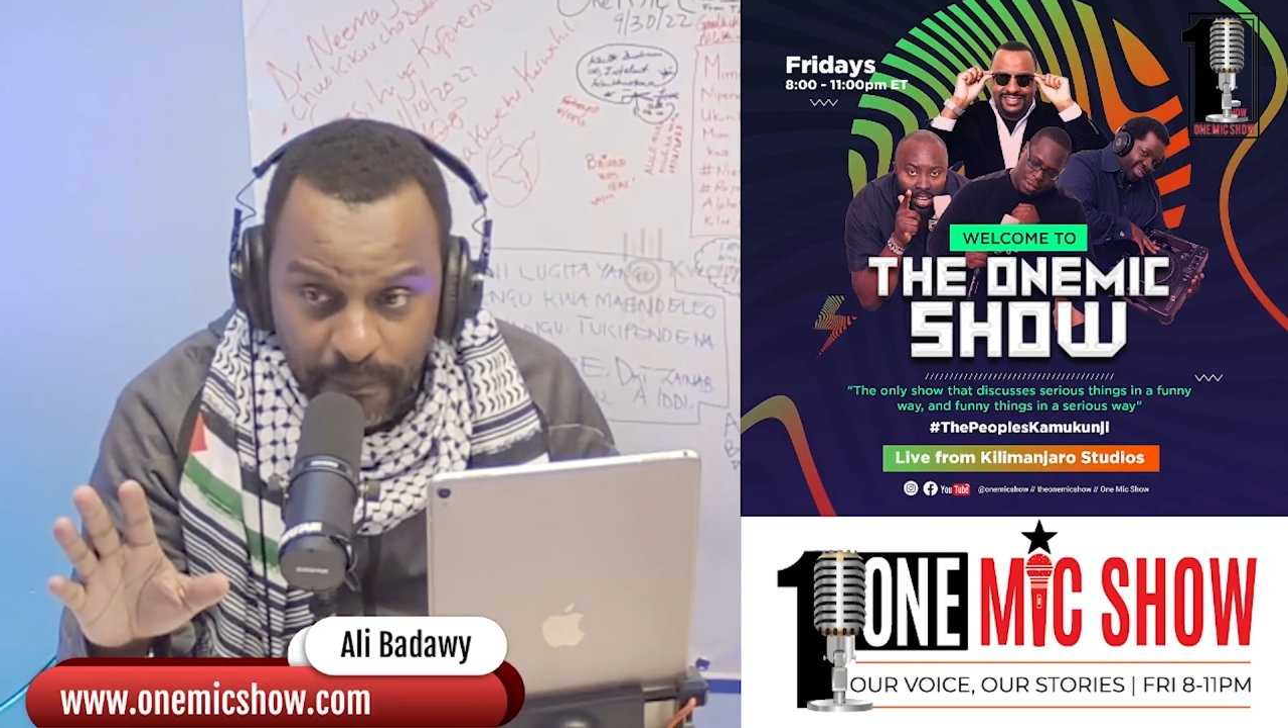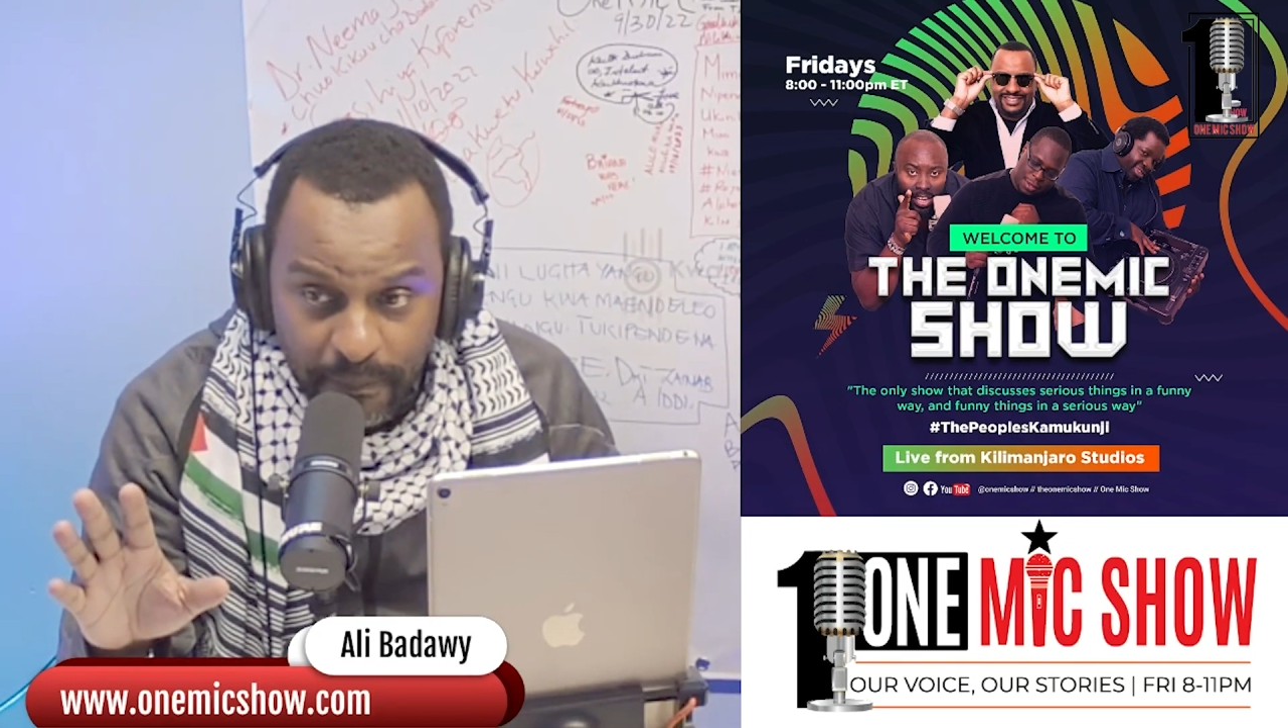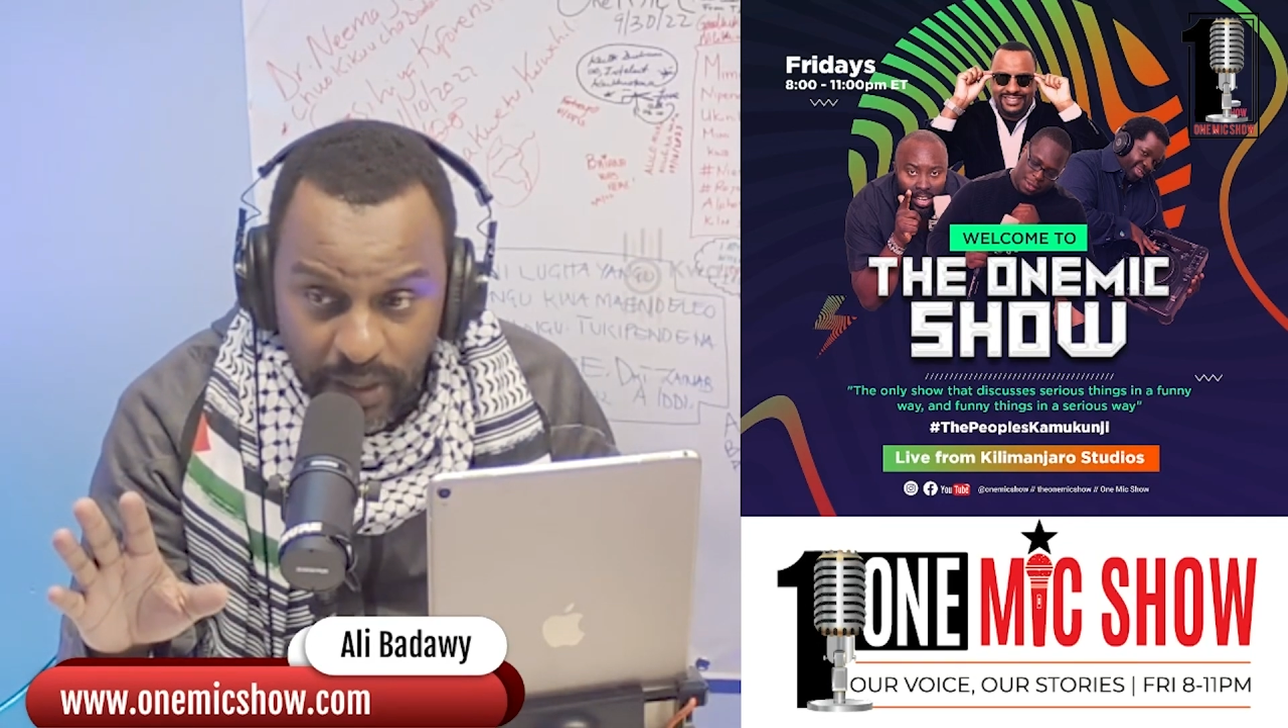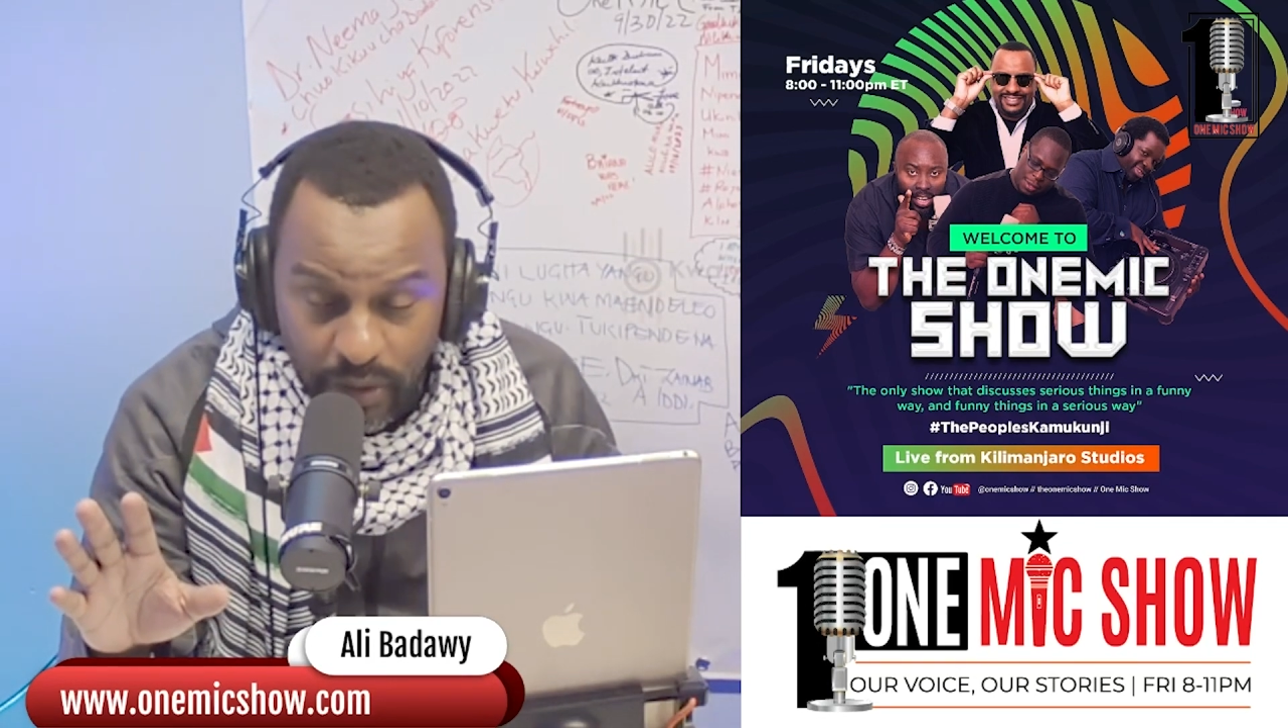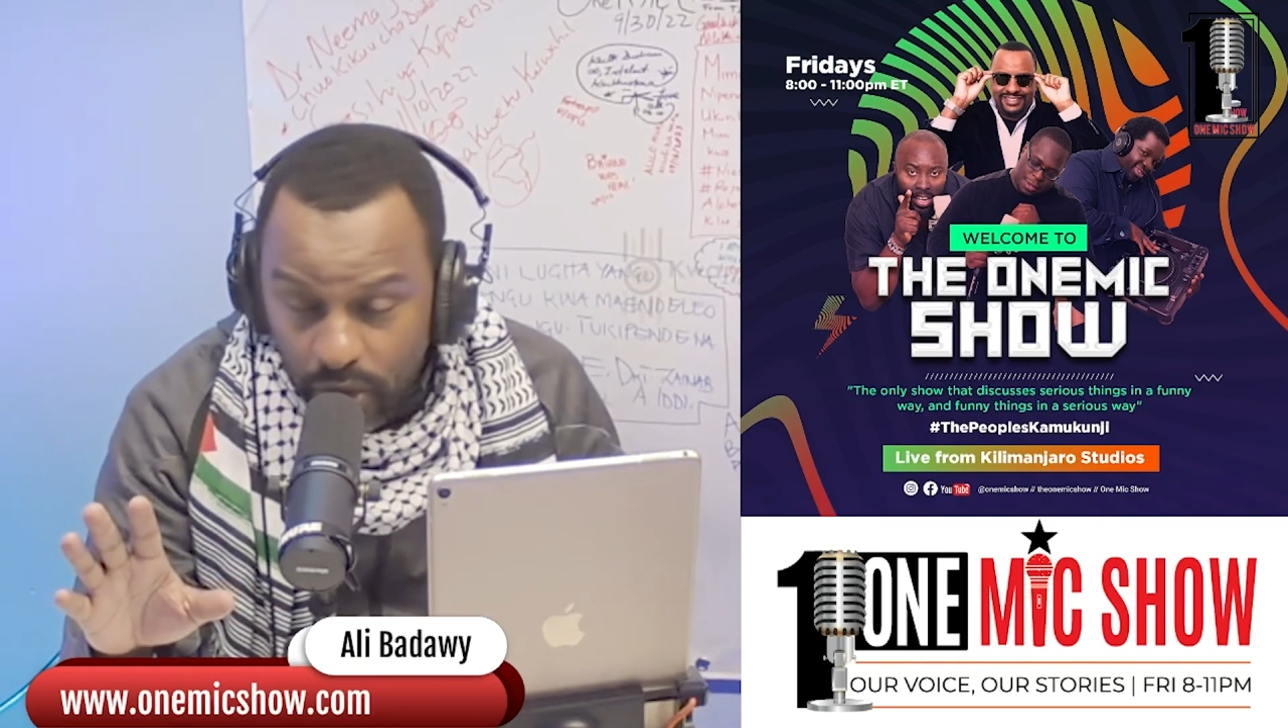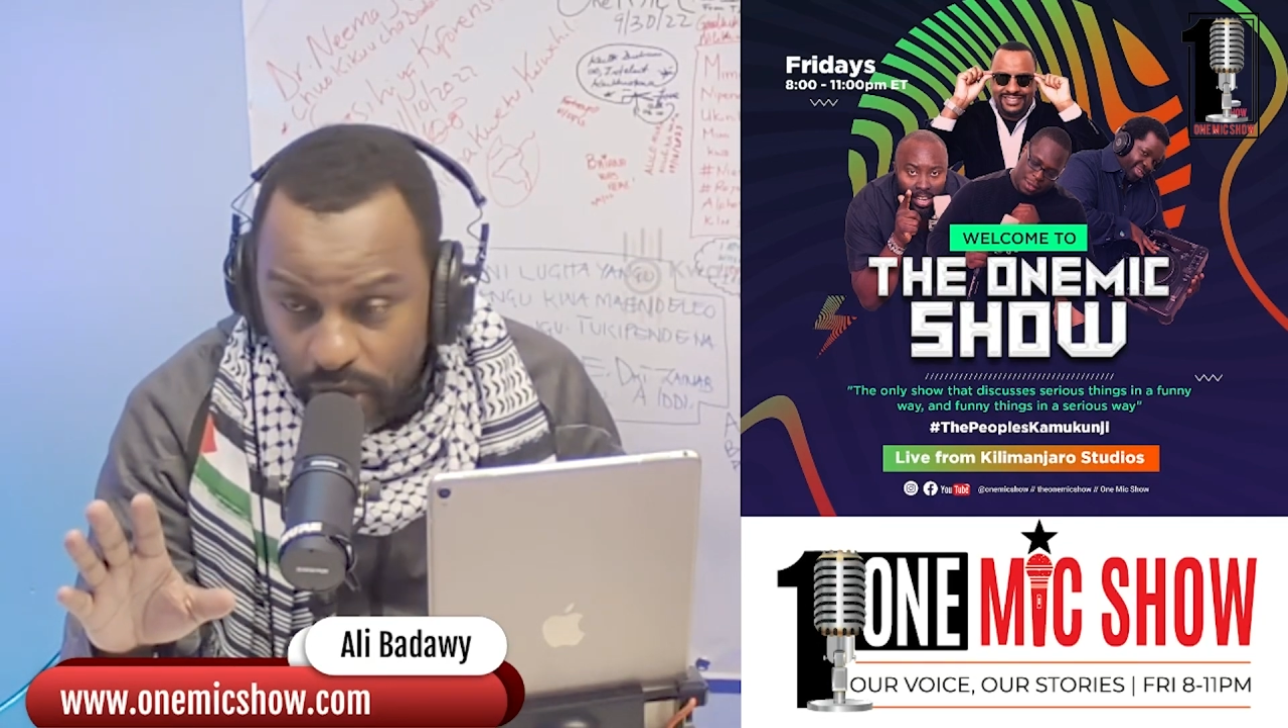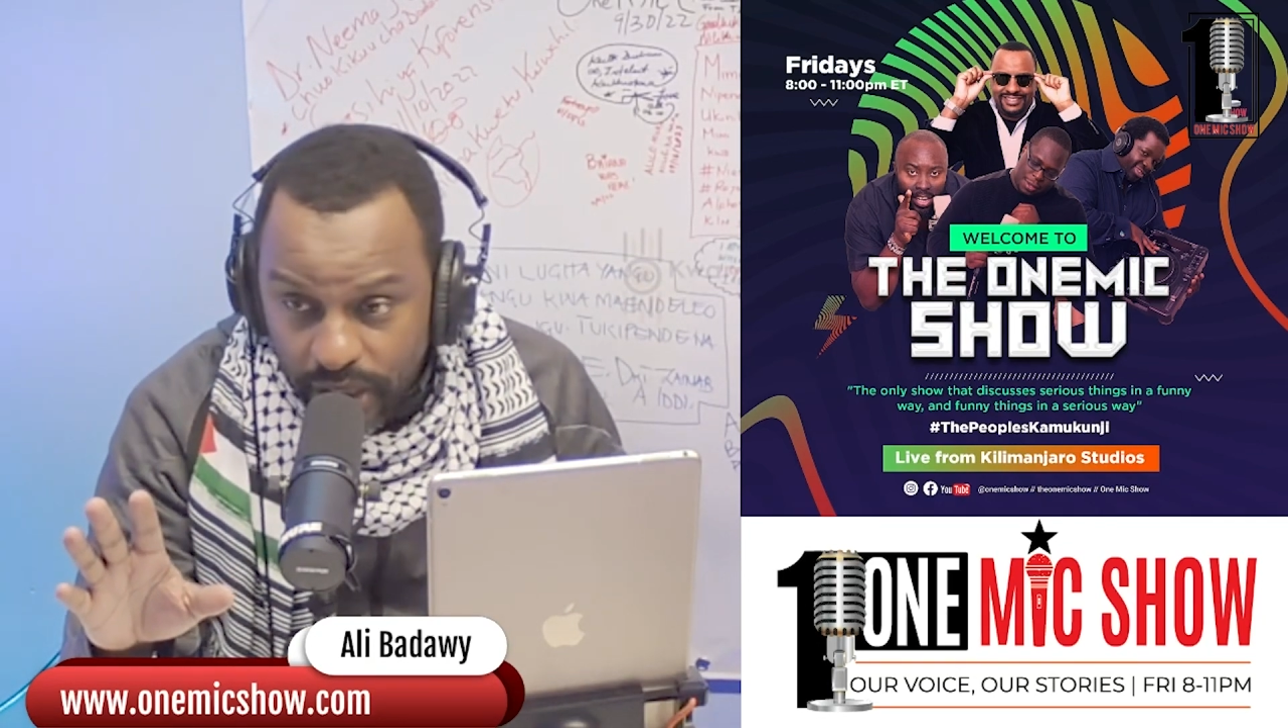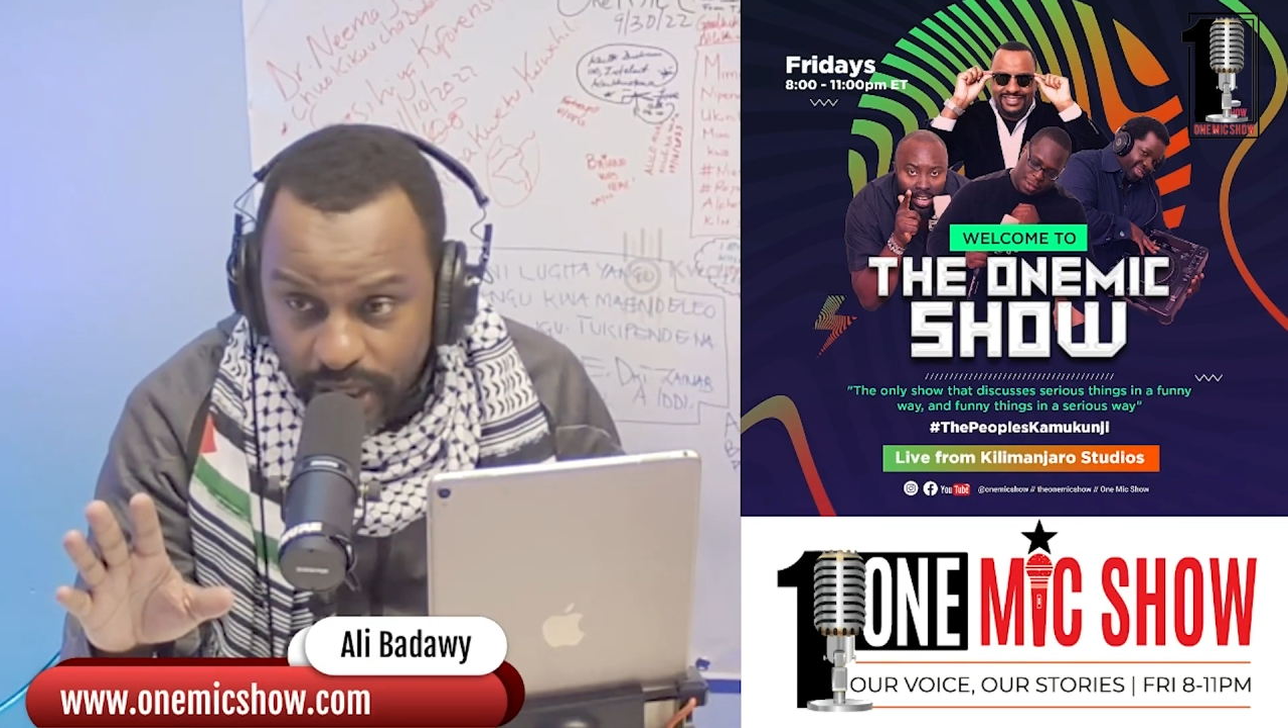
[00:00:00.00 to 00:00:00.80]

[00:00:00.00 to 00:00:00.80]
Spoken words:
beyond